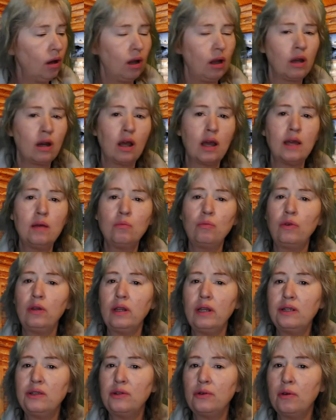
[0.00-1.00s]
and i am
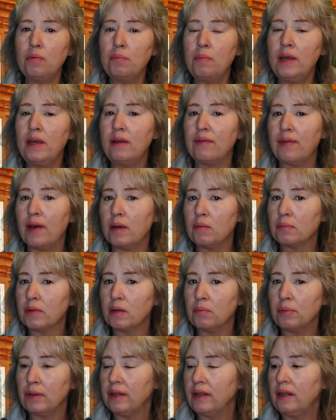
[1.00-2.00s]
willing to admit if i'm
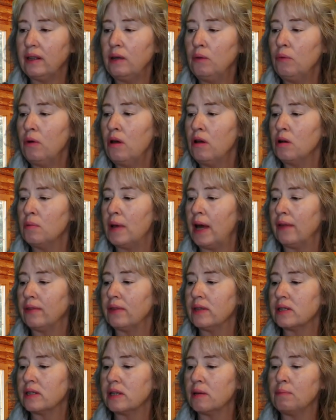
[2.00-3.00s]
completely wrong
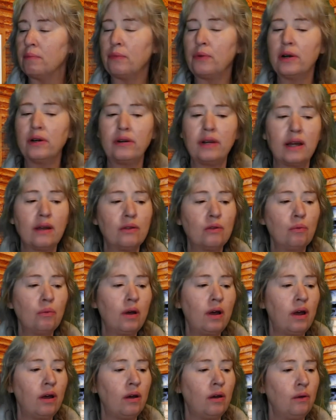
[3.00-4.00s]
about this somewhere down the
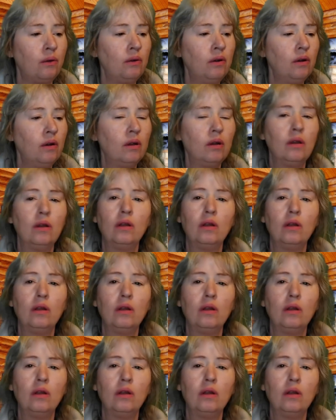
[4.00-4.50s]
road